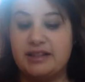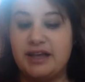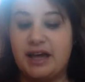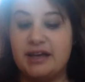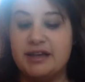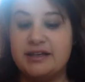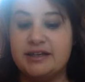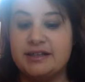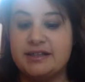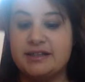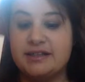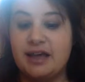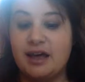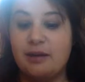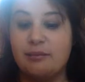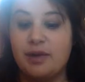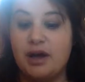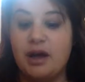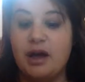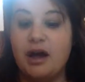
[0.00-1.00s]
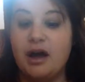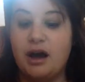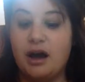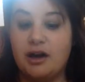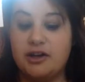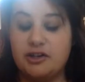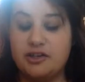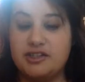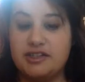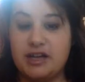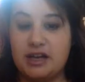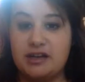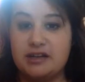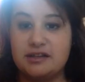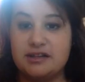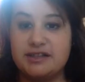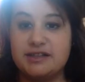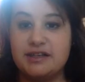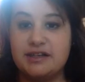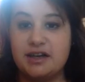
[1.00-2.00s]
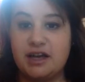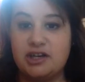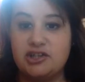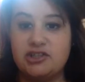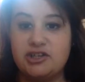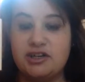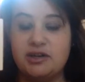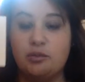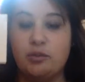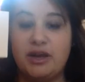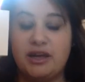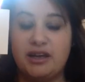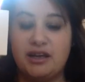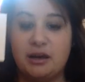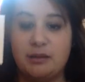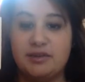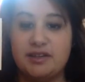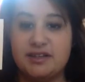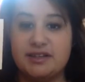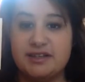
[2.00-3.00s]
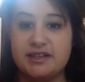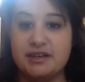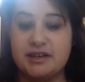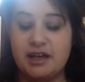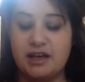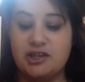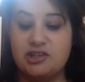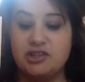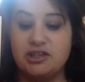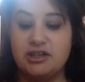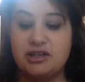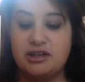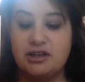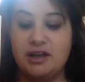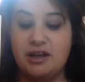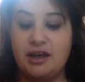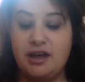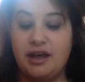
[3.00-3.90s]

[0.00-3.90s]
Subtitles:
That is them understanding this connection, waking up to this connection,